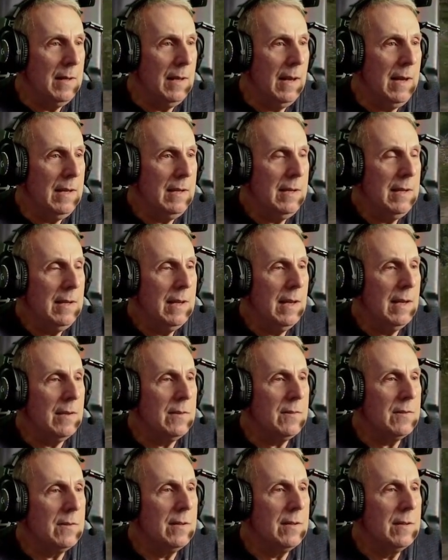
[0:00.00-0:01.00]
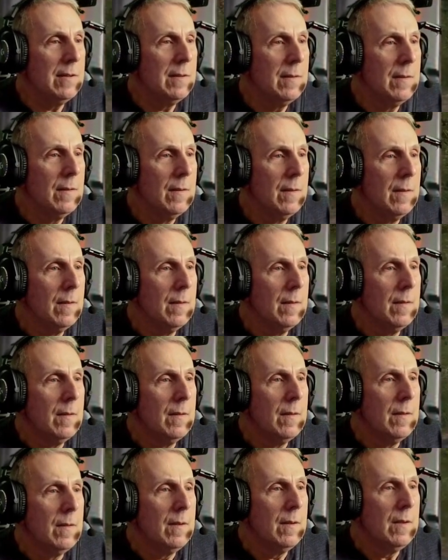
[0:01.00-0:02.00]
ATS,
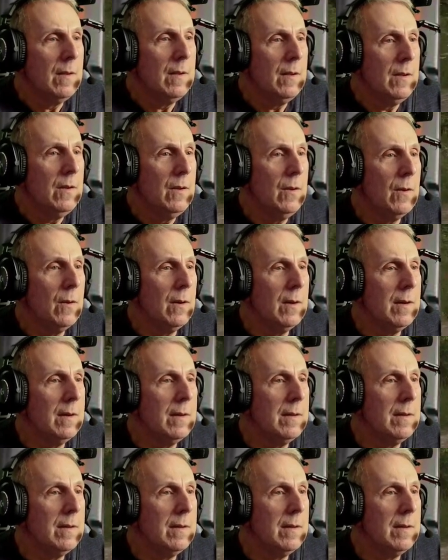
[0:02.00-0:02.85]
your